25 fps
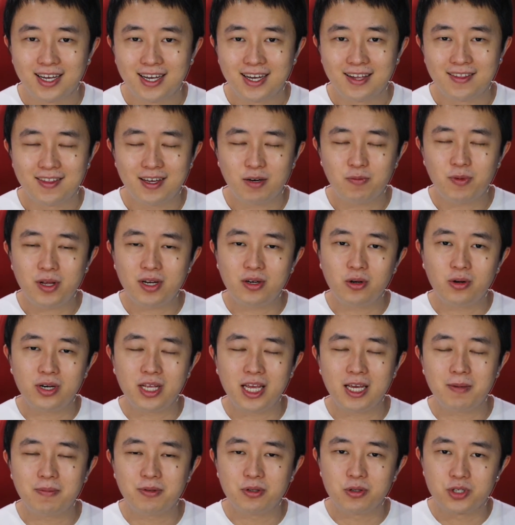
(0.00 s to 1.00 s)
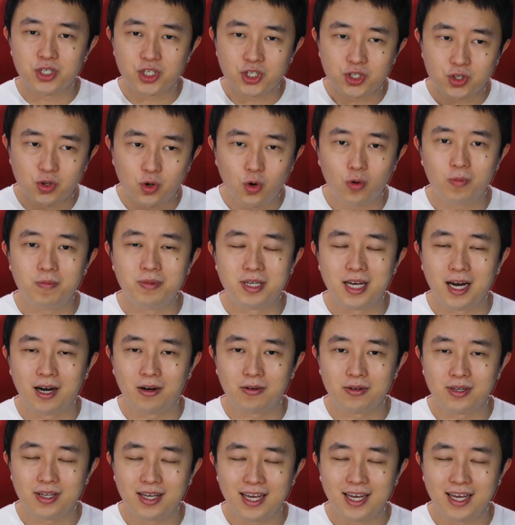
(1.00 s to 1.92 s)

then we are not able to scope down